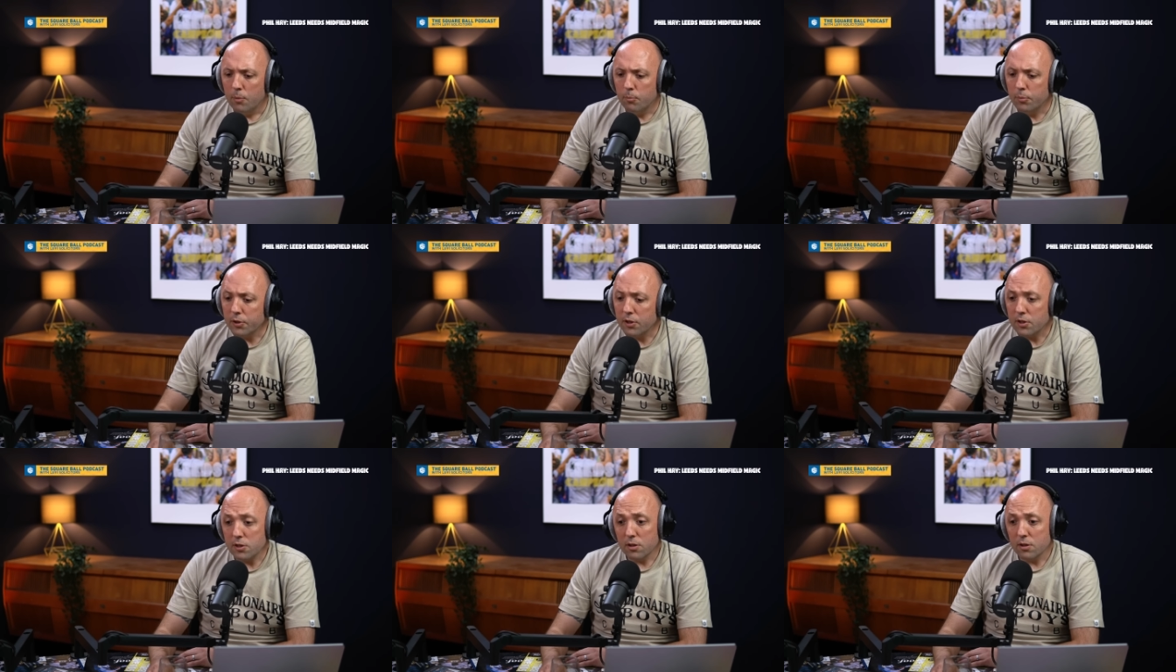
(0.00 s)

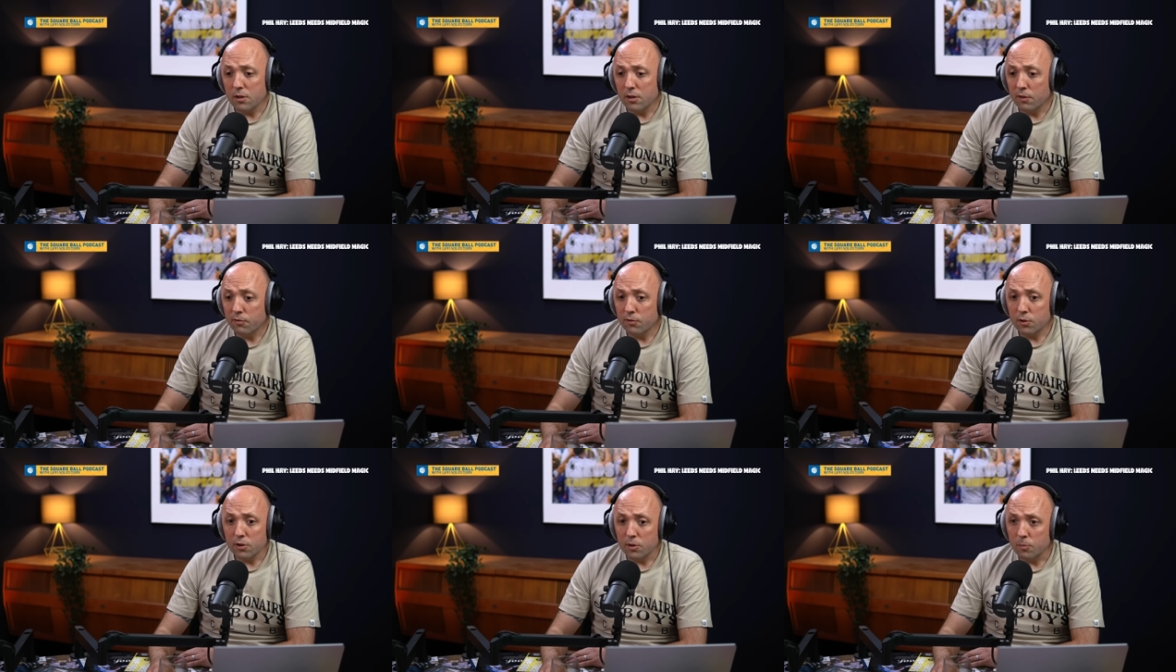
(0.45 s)
But
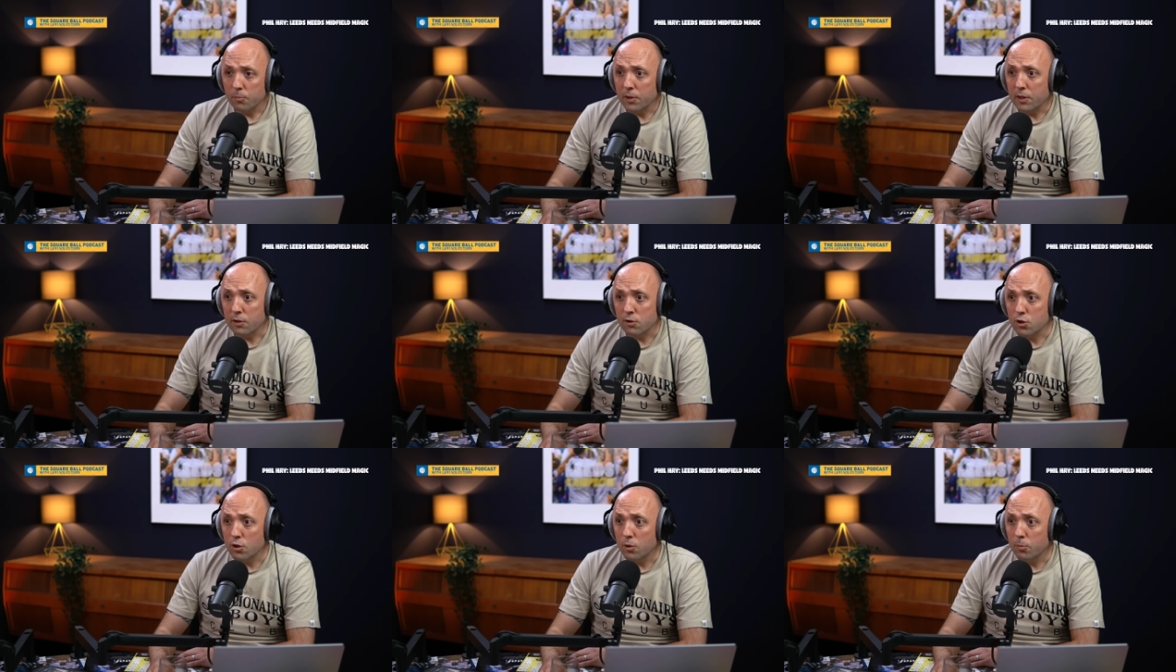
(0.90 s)
they've got a
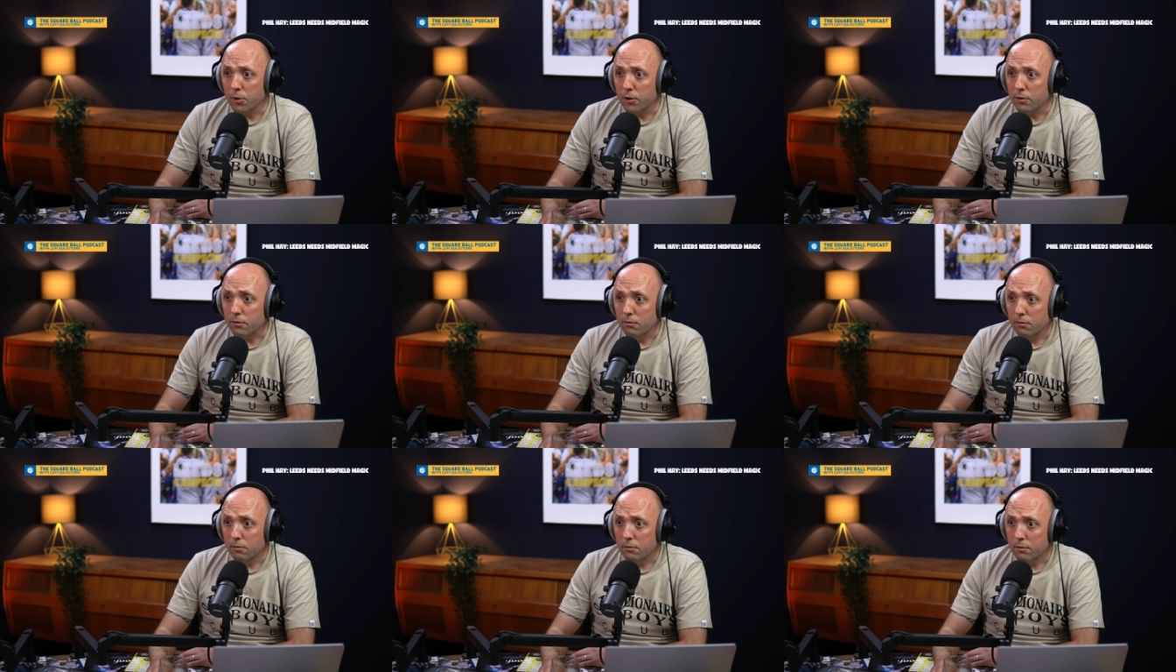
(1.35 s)
big job
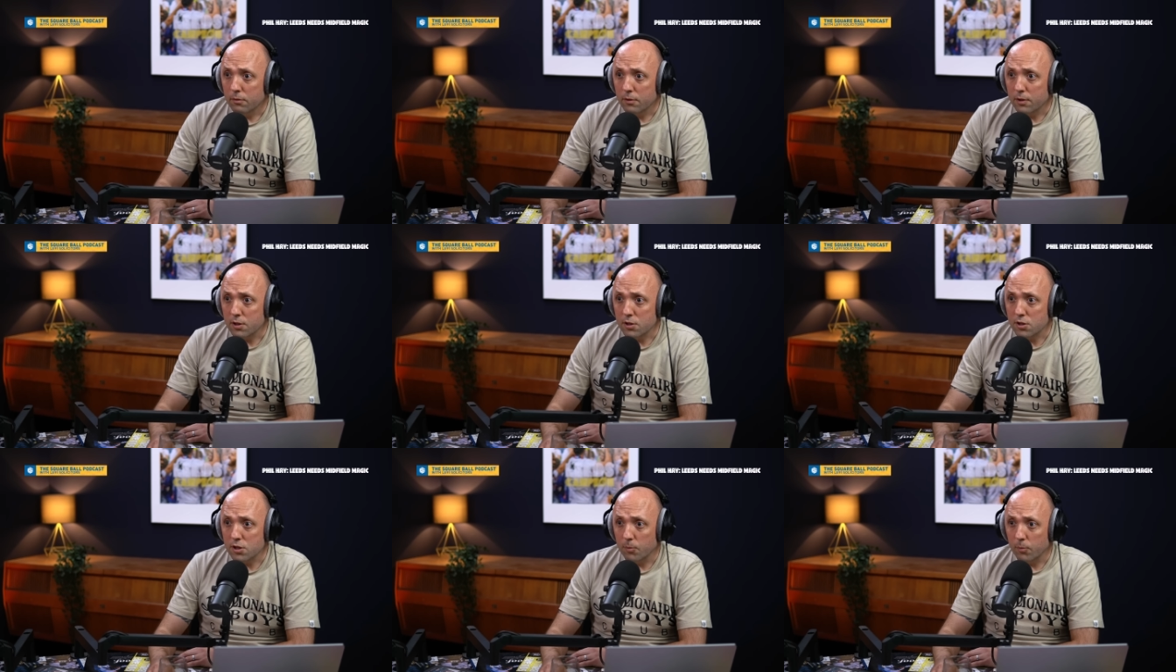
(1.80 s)
on
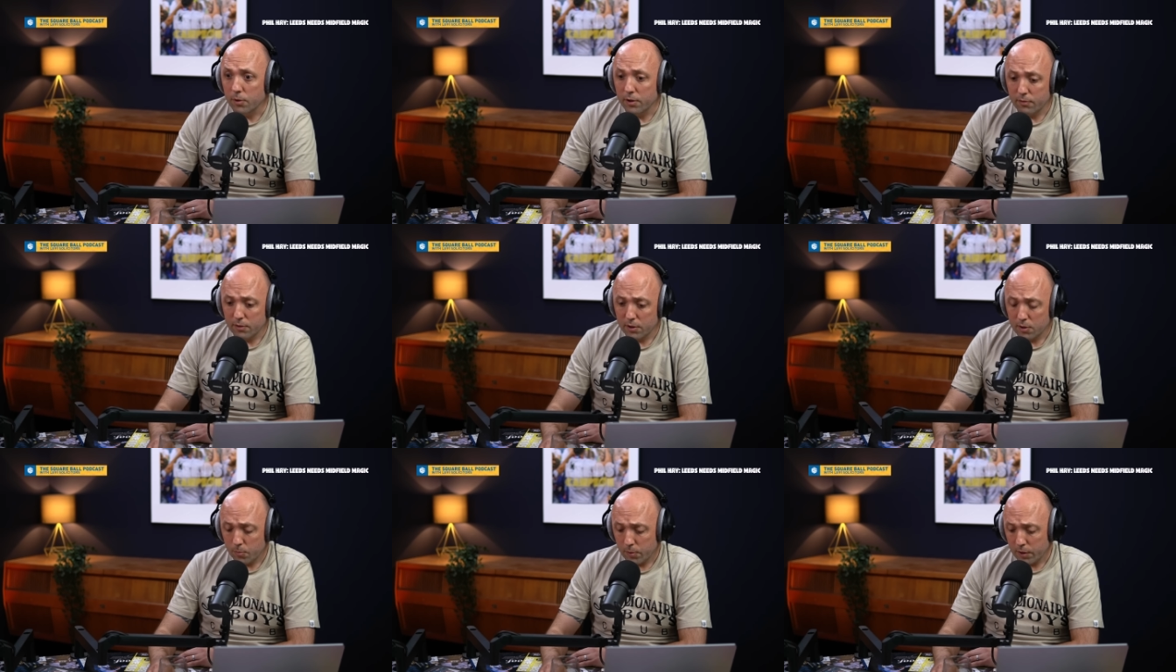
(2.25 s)
this summer.
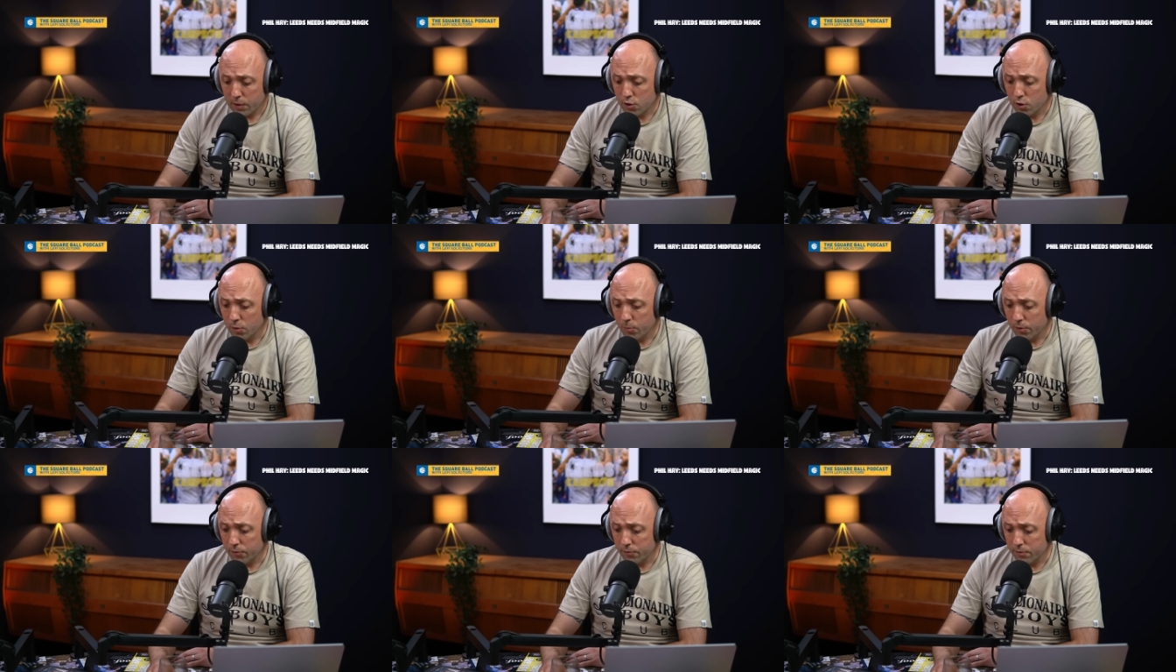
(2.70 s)
They've had a big
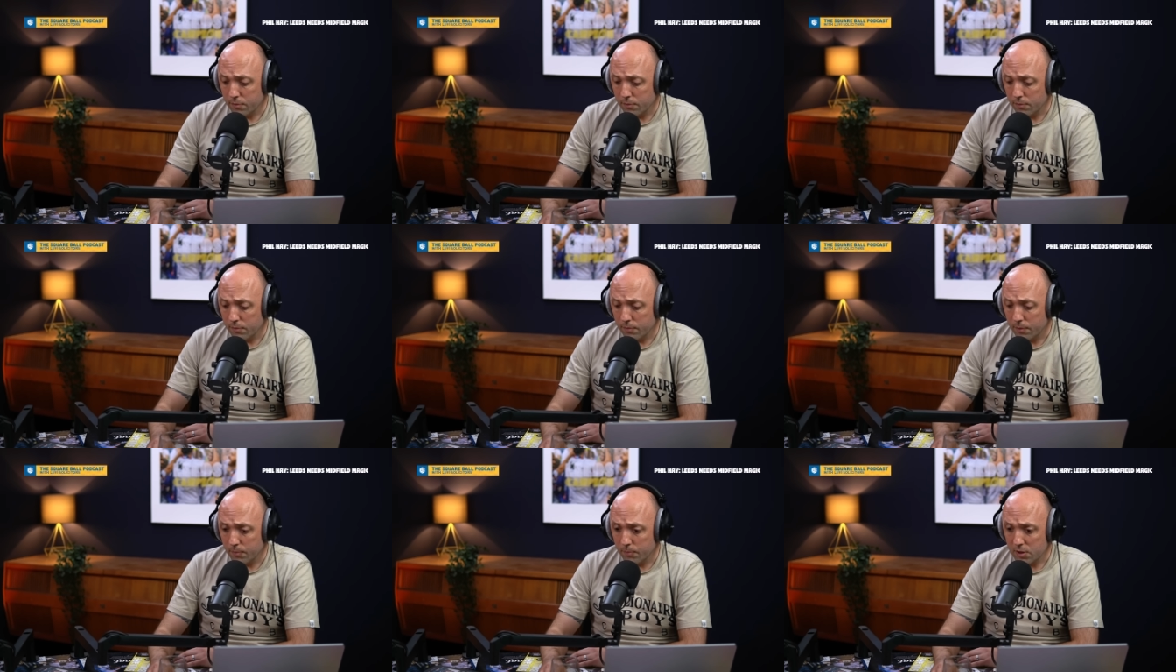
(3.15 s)
job on
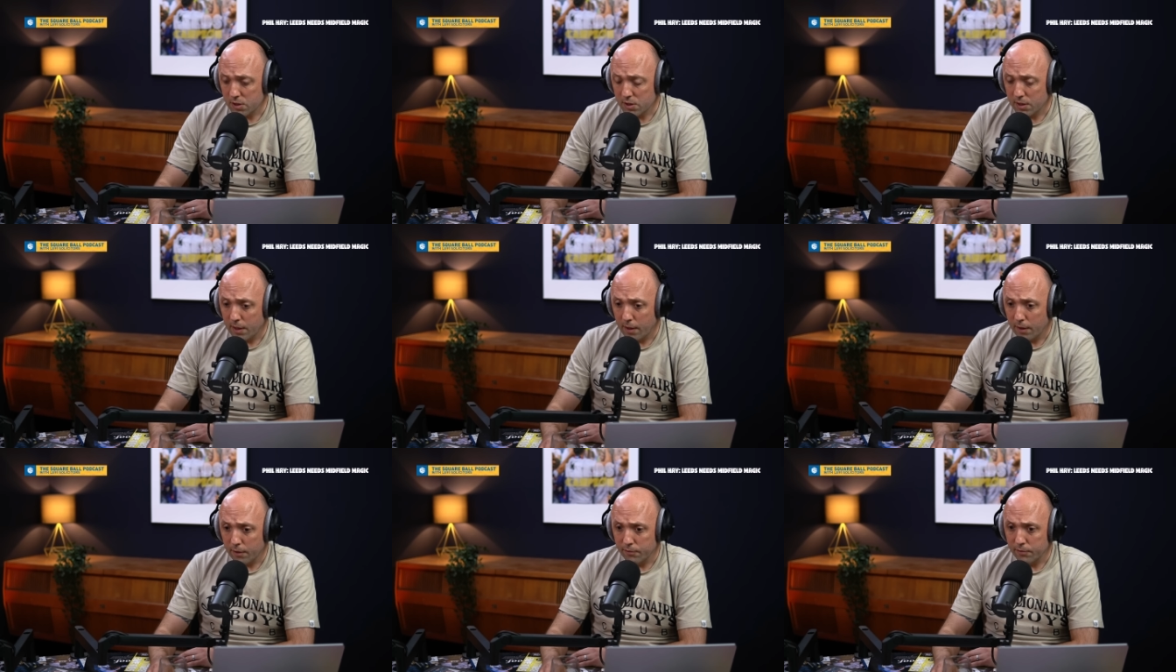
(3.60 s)
from the
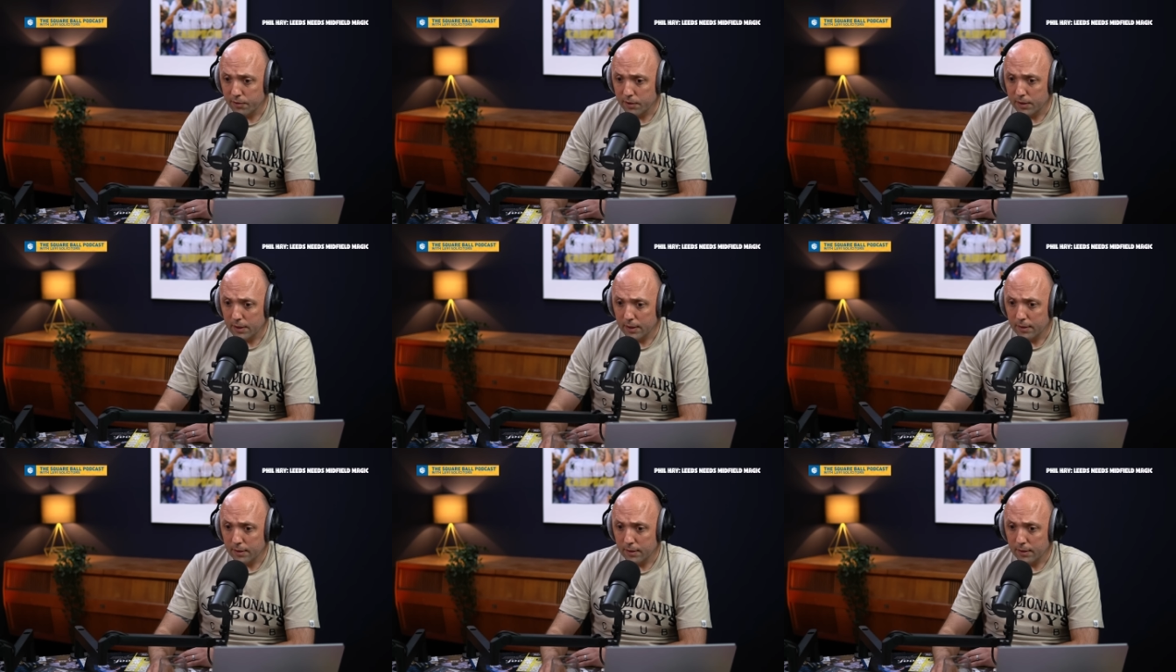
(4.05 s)
start of it.